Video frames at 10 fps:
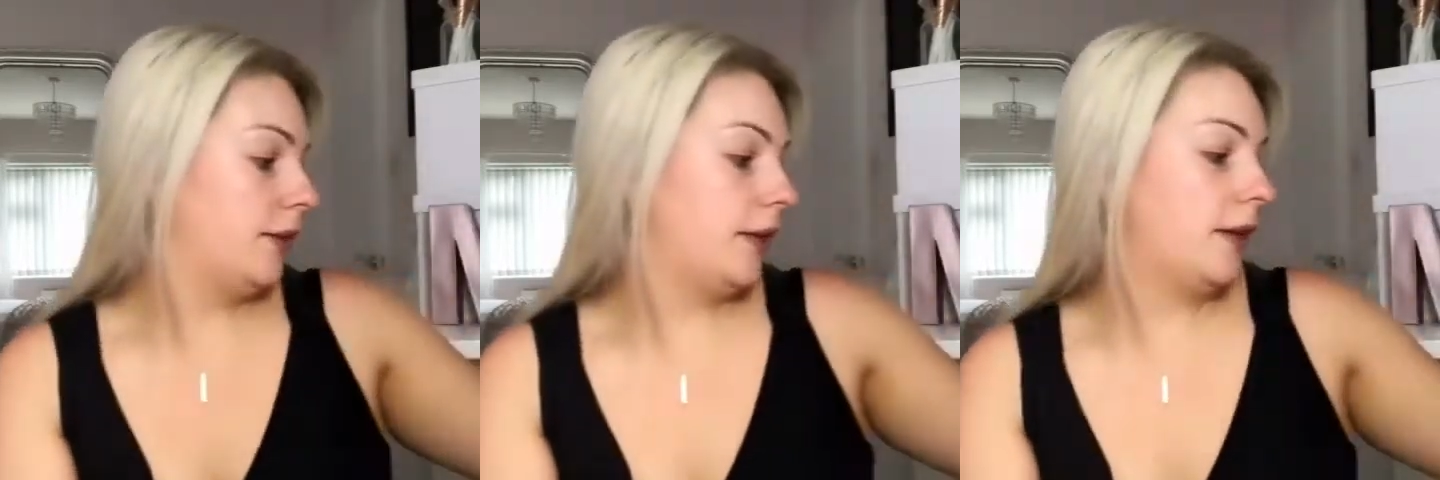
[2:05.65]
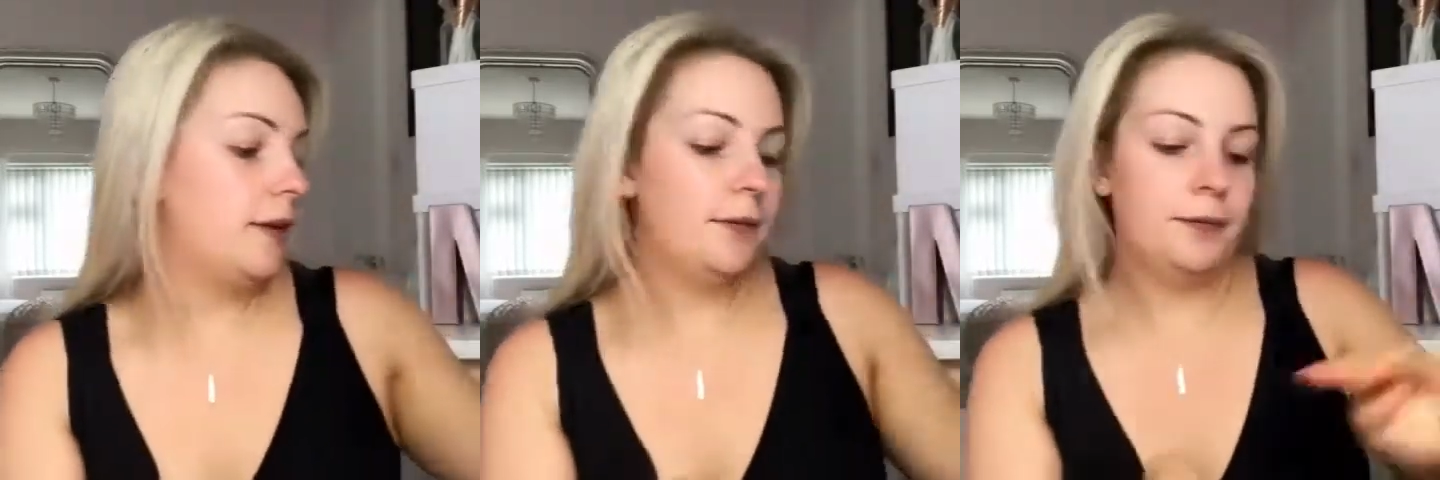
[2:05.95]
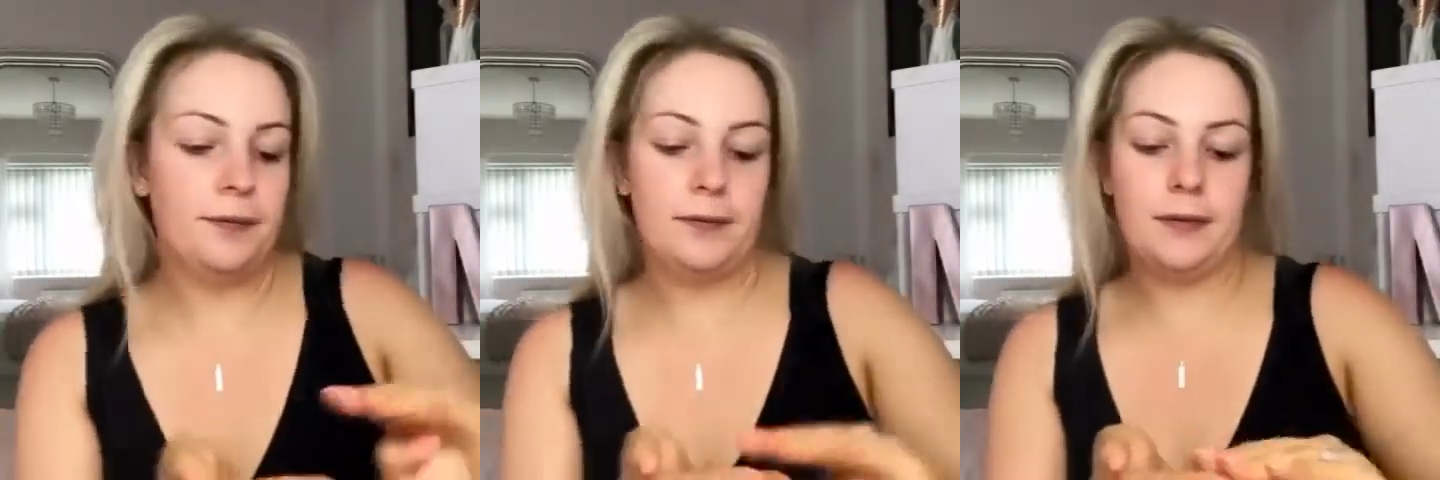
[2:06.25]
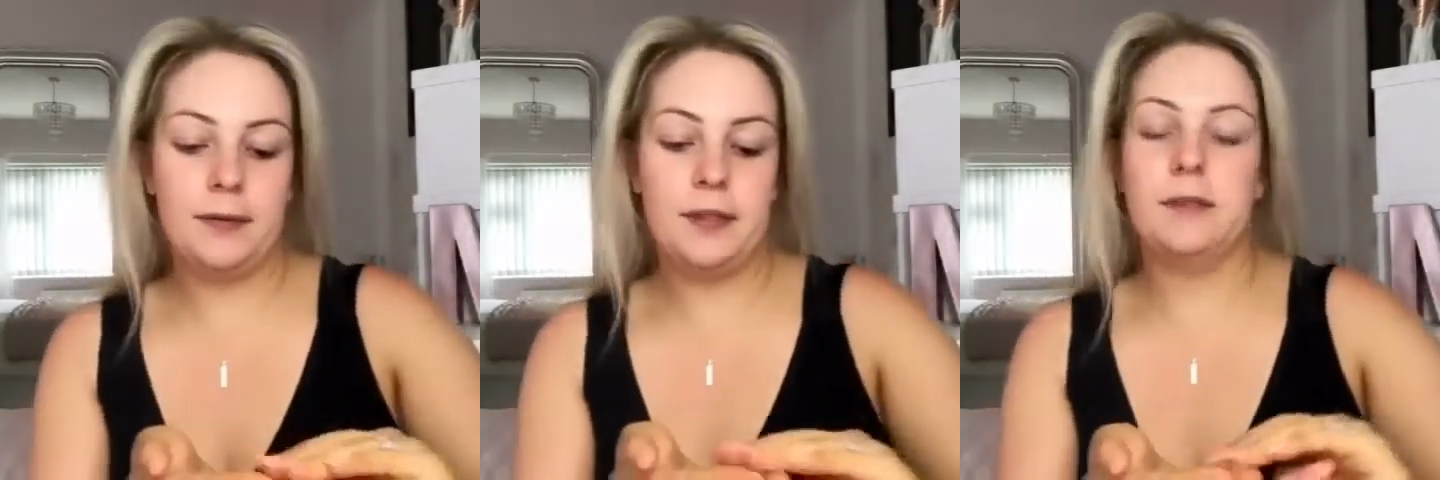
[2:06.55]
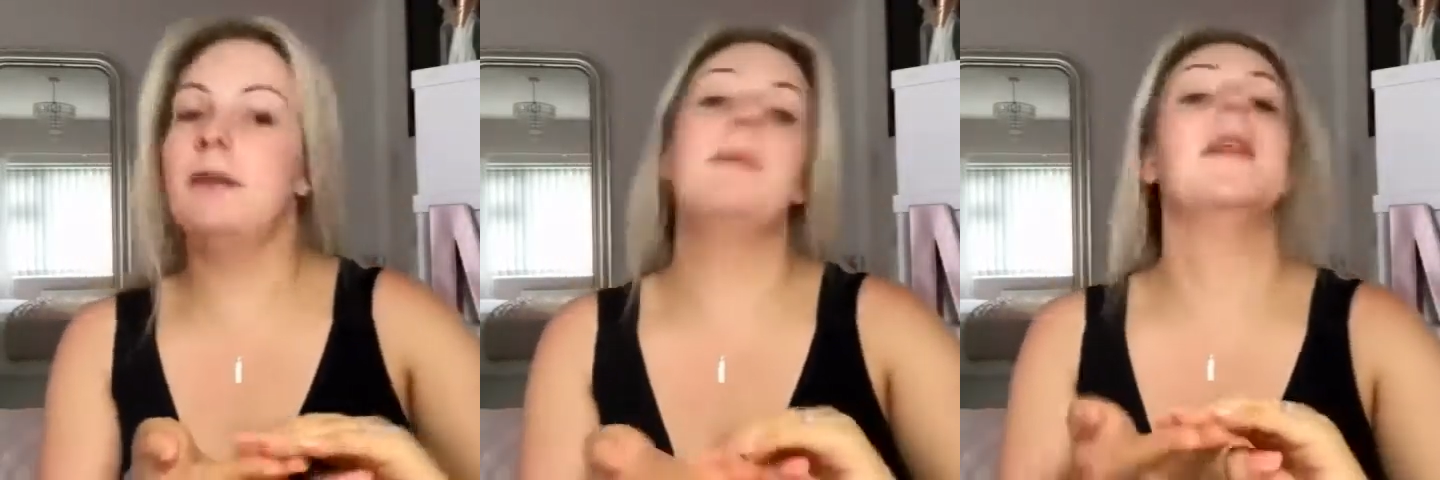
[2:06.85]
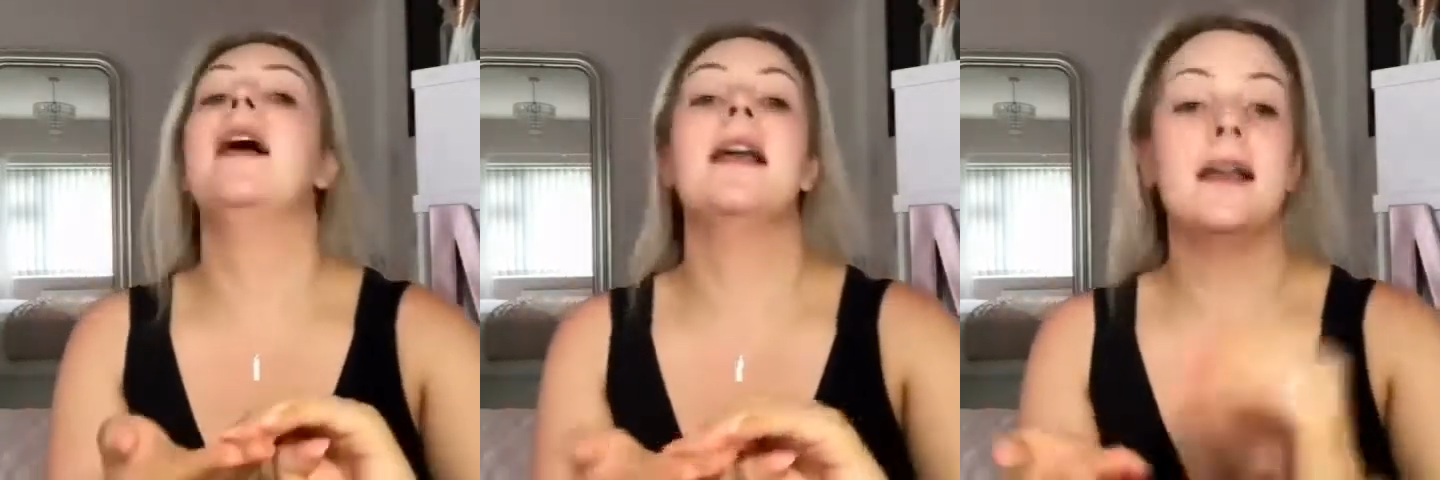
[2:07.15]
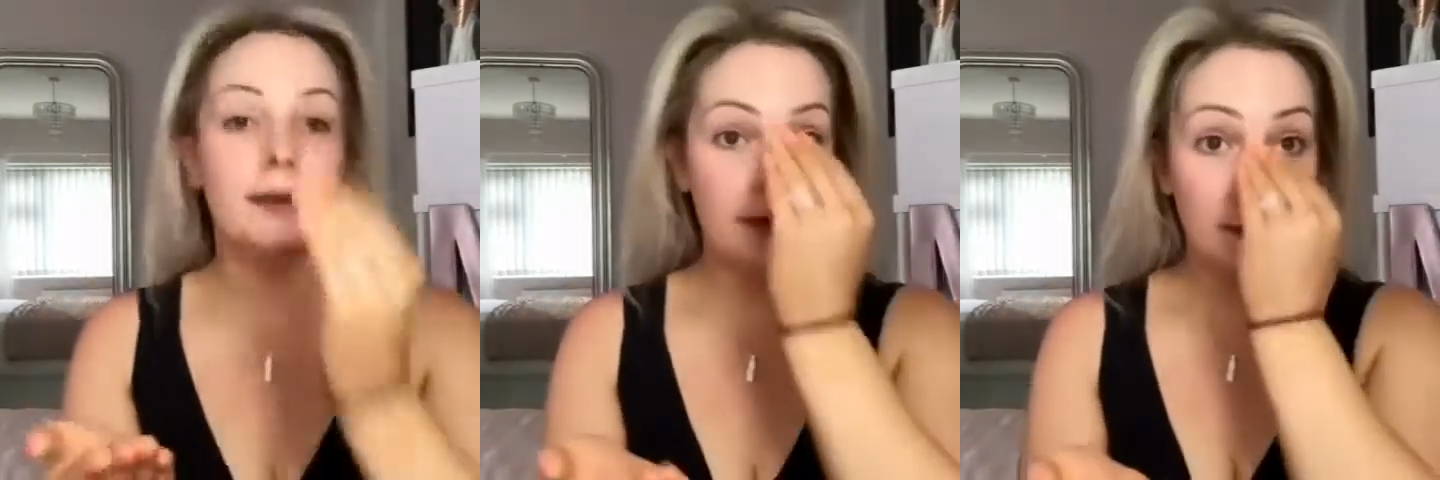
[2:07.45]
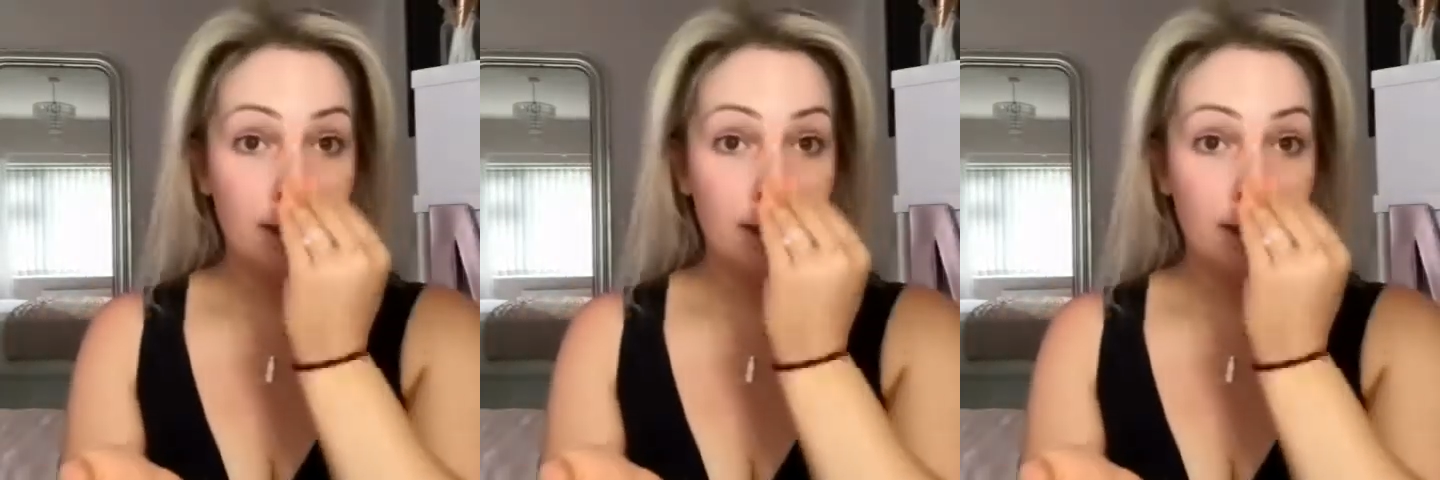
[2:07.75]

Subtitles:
we go. Just rub that in.